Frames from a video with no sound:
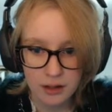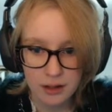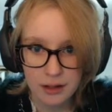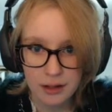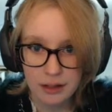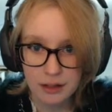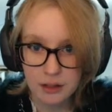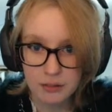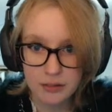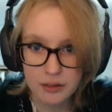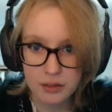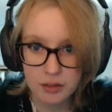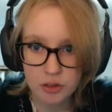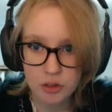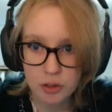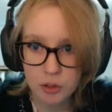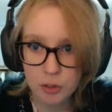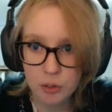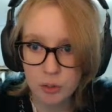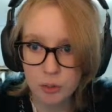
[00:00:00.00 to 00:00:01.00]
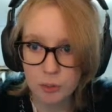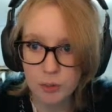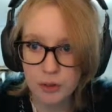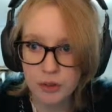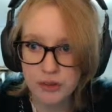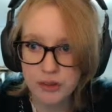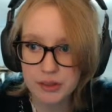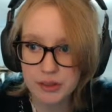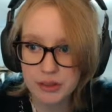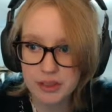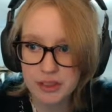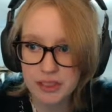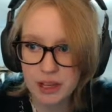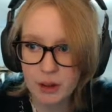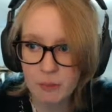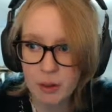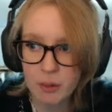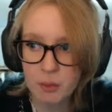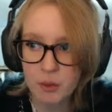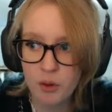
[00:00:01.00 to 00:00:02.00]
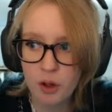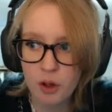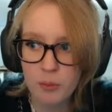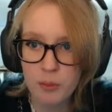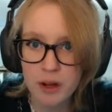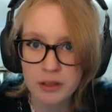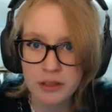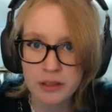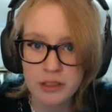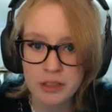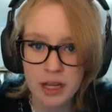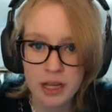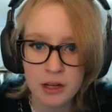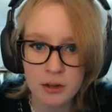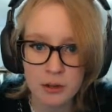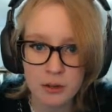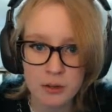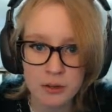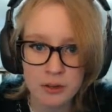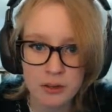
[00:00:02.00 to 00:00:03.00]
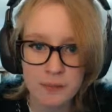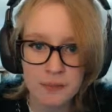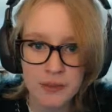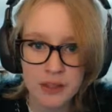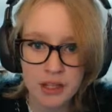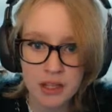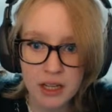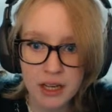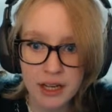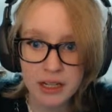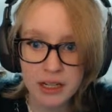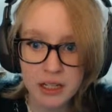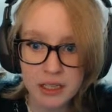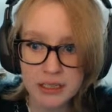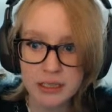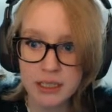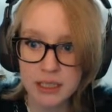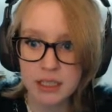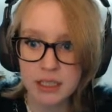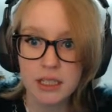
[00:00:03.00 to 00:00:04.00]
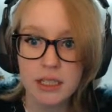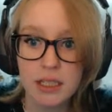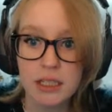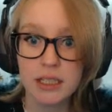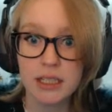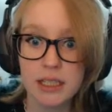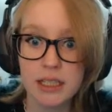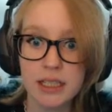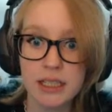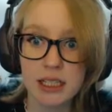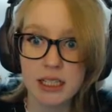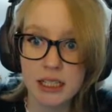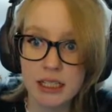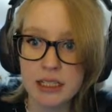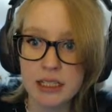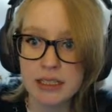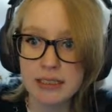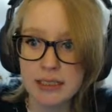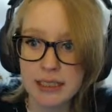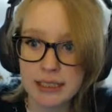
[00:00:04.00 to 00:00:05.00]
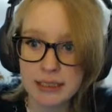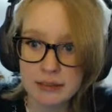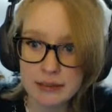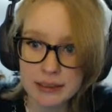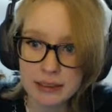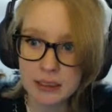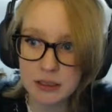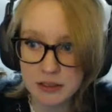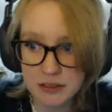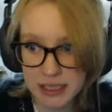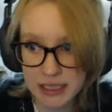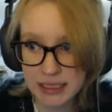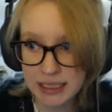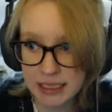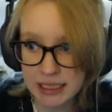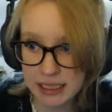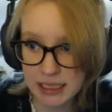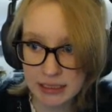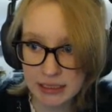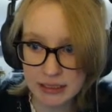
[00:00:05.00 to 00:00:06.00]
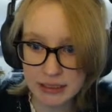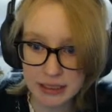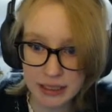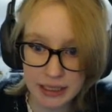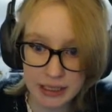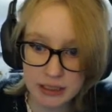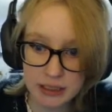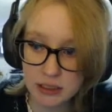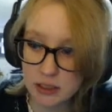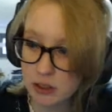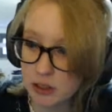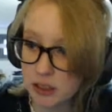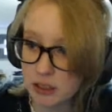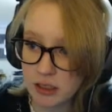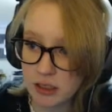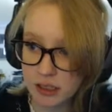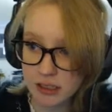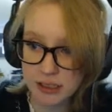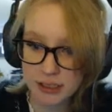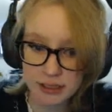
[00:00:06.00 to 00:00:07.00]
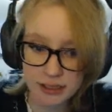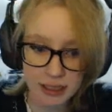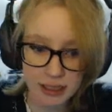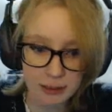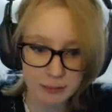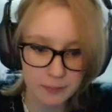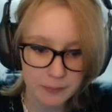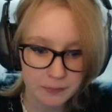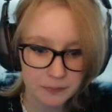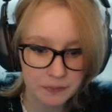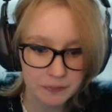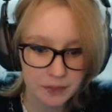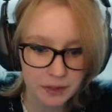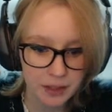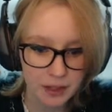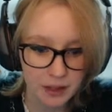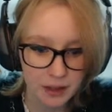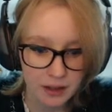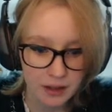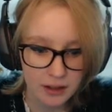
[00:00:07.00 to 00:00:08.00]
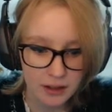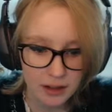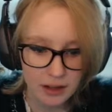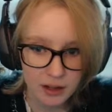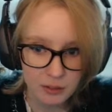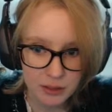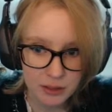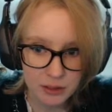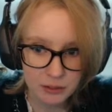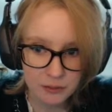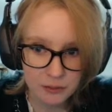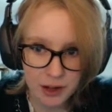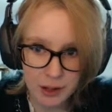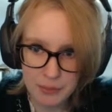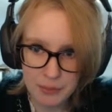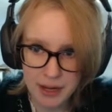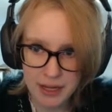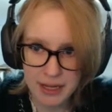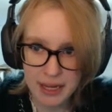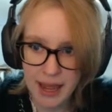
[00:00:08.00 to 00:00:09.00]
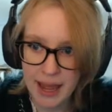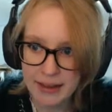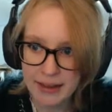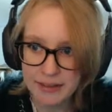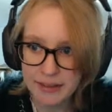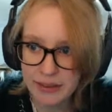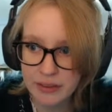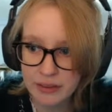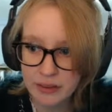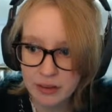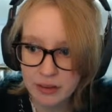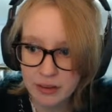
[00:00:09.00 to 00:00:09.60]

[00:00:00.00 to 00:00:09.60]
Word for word: I love it too, but tell me more about shadows. Crayon! I crayon! I want to find a crayon. I draw all the time. I want to find my cats.